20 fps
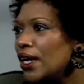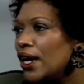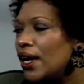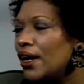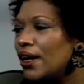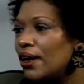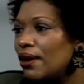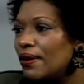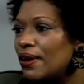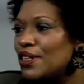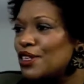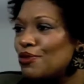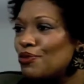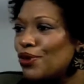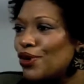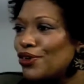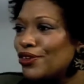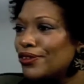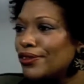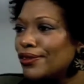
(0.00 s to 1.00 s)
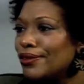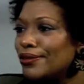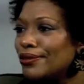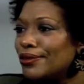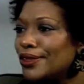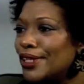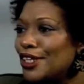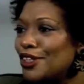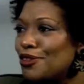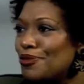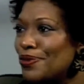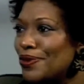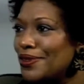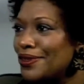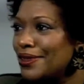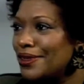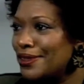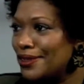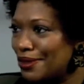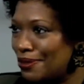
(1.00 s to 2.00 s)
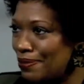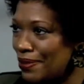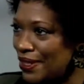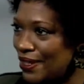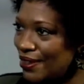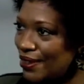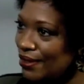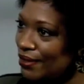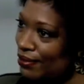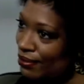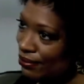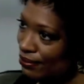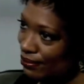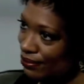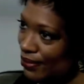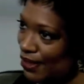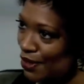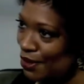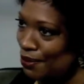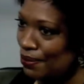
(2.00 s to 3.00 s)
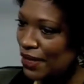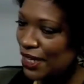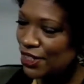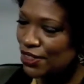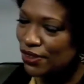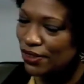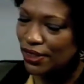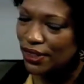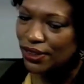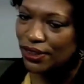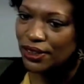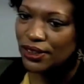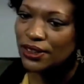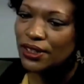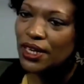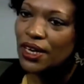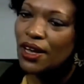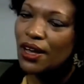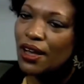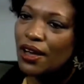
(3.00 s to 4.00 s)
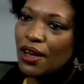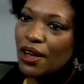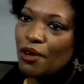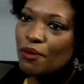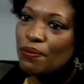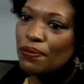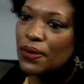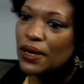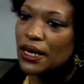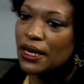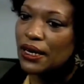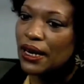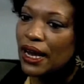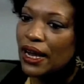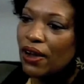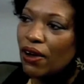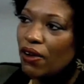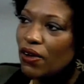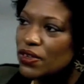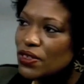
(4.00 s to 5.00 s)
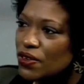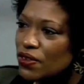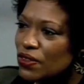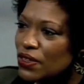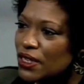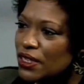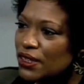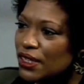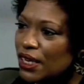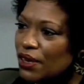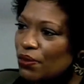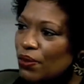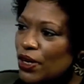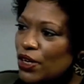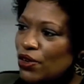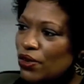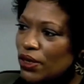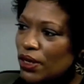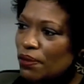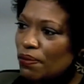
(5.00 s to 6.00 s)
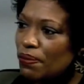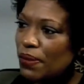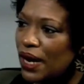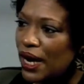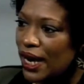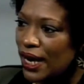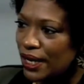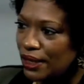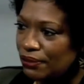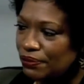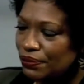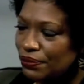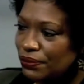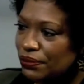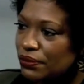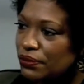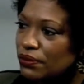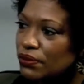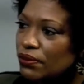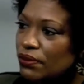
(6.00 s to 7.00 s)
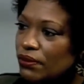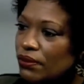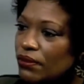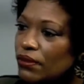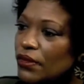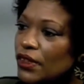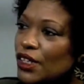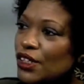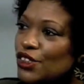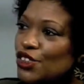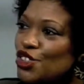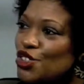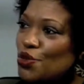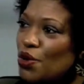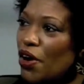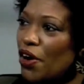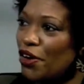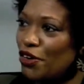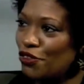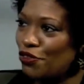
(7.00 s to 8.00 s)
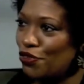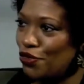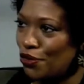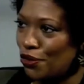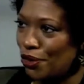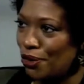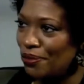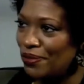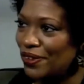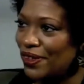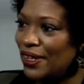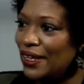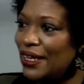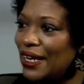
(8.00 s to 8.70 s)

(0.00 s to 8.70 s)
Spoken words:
as opposed to Shakespeare's Elizabethan, rather measured English. But I also think that when you combine two art forms and